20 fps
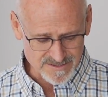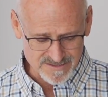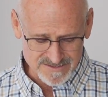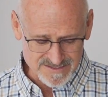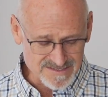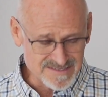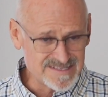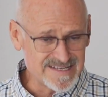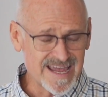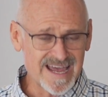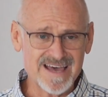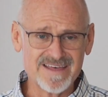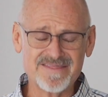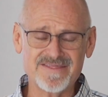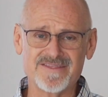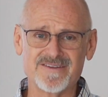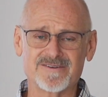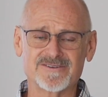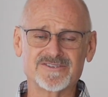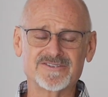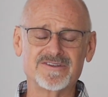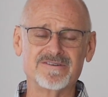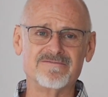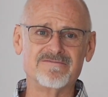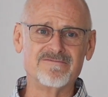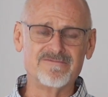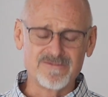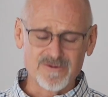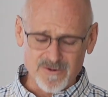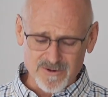There's death, there's
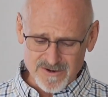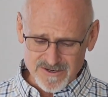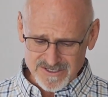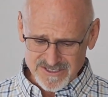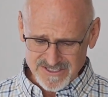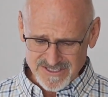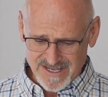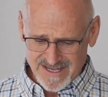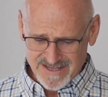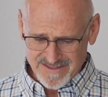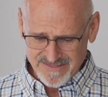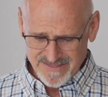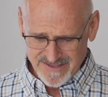divorce,